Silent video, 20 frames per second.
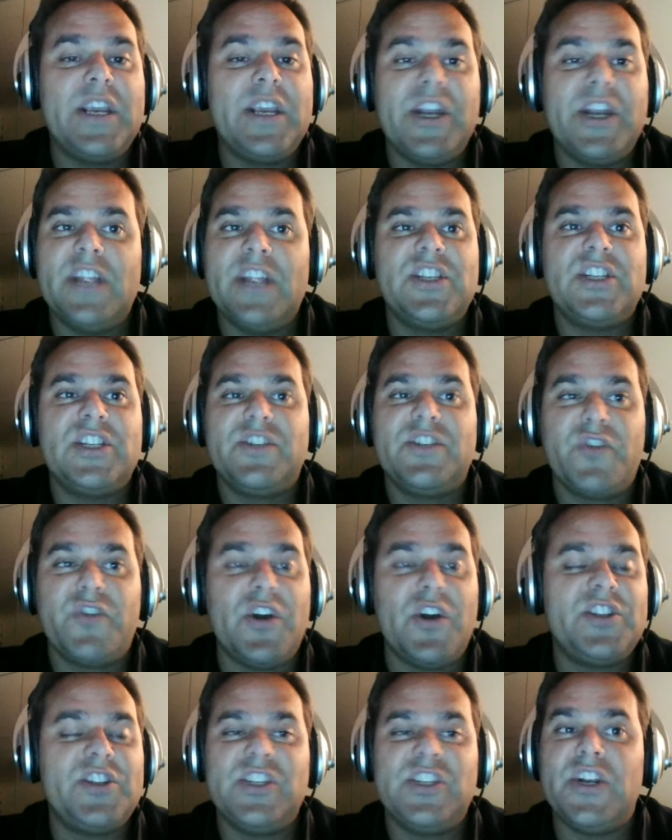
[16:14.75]
connected
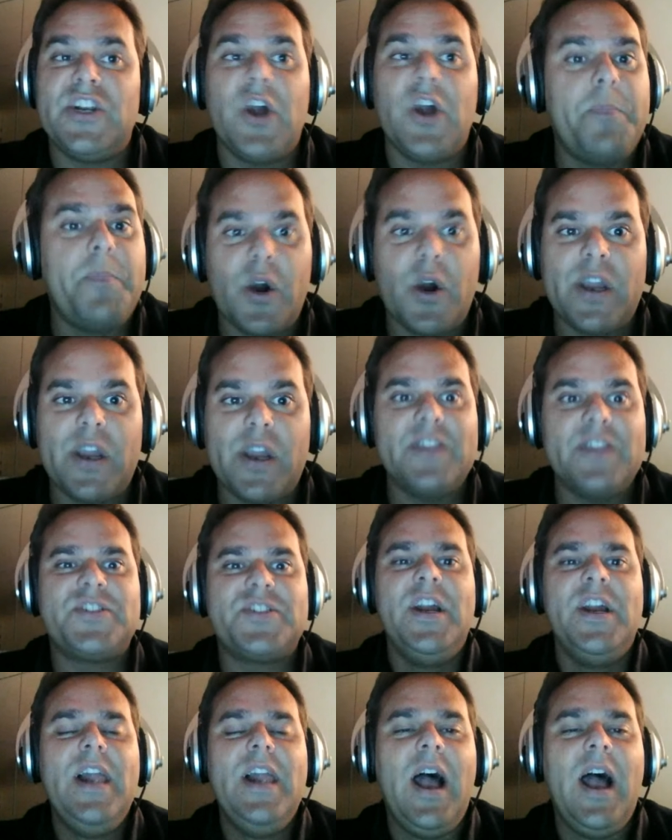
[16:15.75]
devices in our
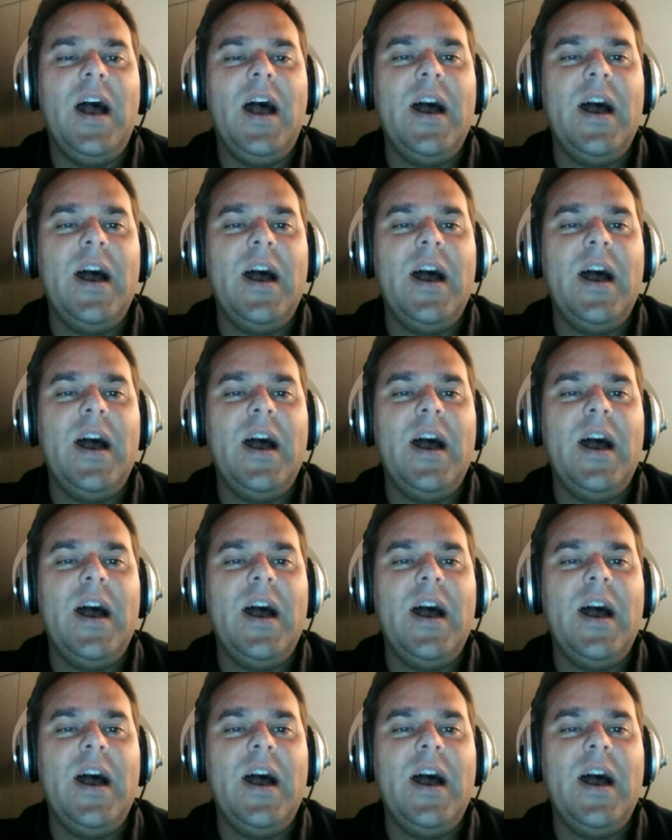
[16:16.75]
pockets,